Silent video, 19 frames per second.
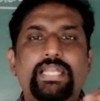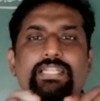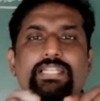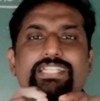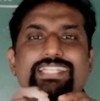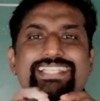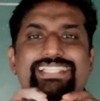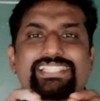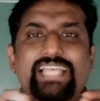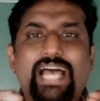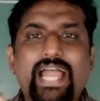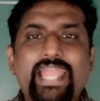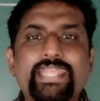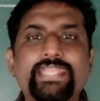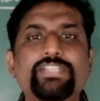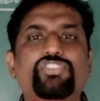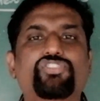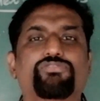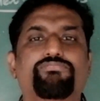
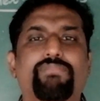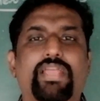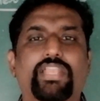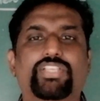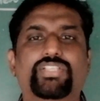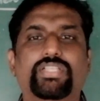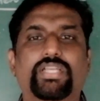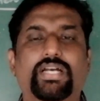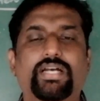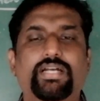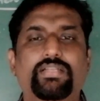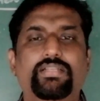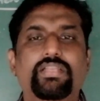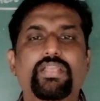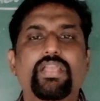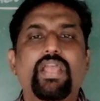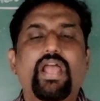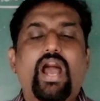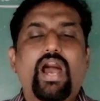designed to measure
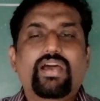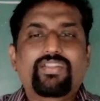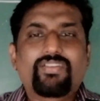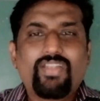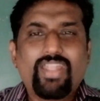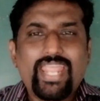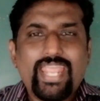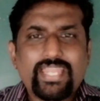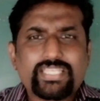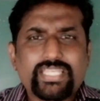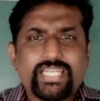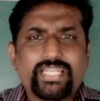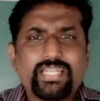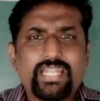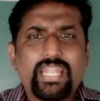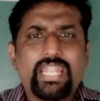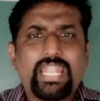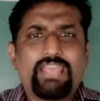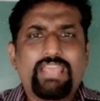a
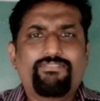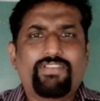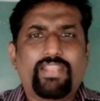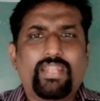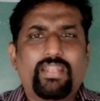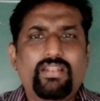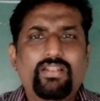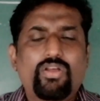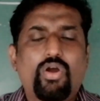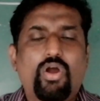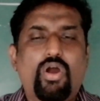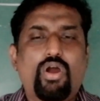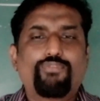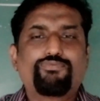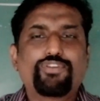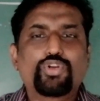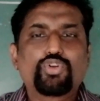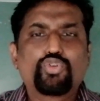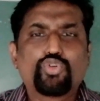related level
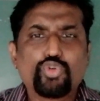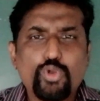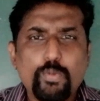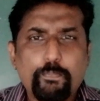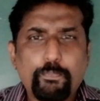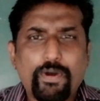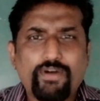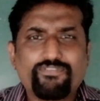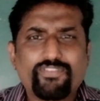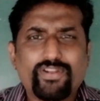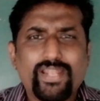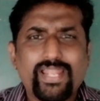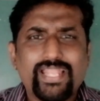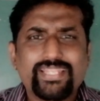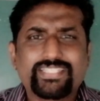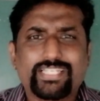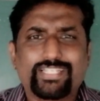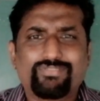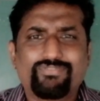of a group of
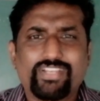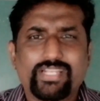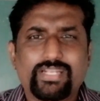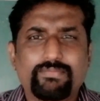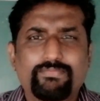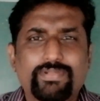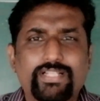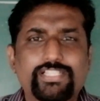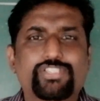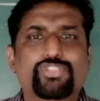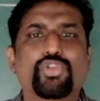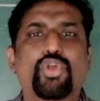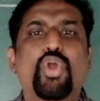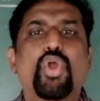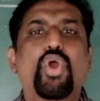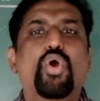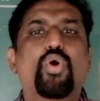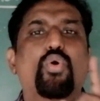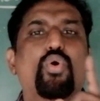related variables
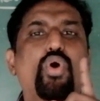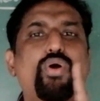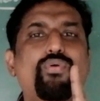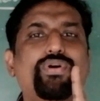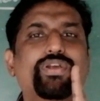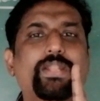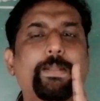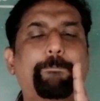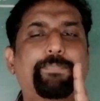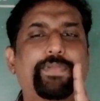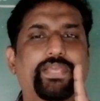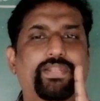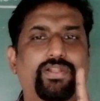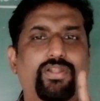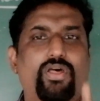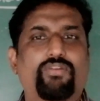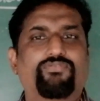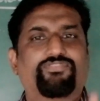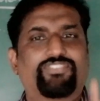over a
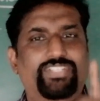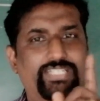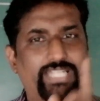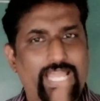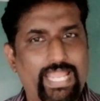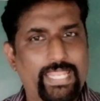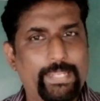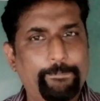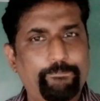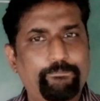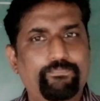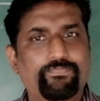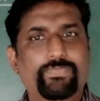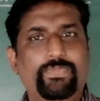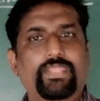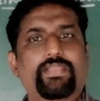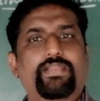period of time,